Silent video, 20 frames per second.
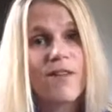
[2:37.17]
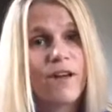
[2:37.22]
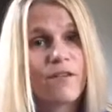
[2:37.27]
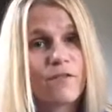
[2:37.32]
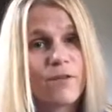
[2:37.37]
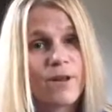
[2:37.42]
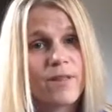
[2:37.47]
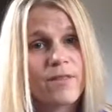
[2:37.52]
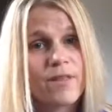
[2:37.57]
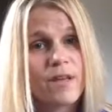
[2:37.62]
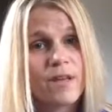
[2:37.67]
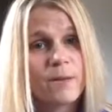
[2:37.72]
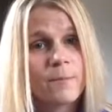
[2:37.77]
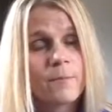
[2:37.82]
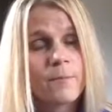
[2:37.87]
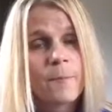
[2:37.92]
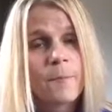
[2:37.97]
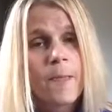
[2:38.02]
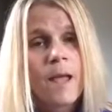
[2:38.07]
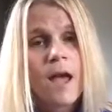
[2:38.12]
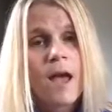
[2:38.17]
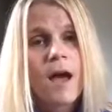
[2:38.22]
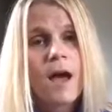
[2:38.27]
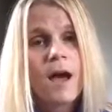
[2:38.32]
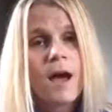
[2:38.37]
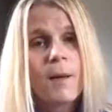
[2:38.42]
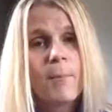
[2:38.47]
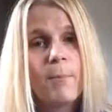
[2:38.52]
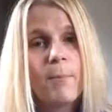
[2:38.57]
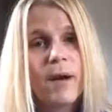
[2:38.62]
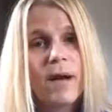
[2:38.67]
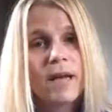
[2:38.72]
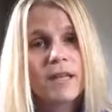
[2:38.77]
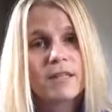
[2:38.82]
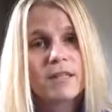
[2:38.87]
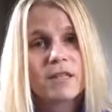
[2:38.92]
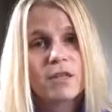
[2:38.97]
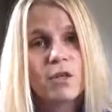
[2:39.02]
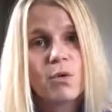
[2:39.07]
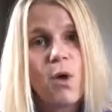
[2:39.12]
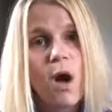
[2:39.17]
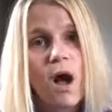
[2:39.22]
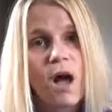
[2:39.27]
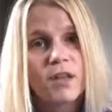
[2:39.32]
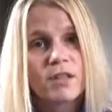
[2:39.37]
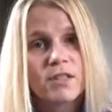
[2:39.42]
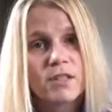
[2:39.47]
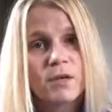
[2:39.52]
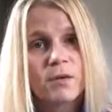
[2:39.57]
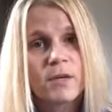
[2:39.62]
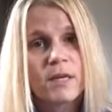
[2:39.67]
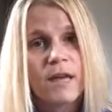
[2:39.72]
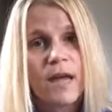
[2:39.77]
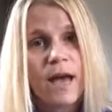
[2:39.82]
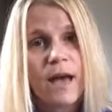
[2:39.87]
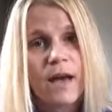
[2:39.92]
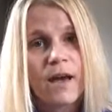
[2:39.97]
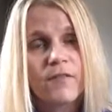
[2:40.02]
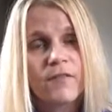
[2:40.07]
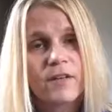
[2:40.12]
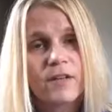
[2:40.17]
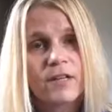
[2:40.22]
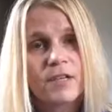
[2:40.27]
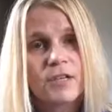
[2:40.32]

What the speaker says: everything, but you also can have,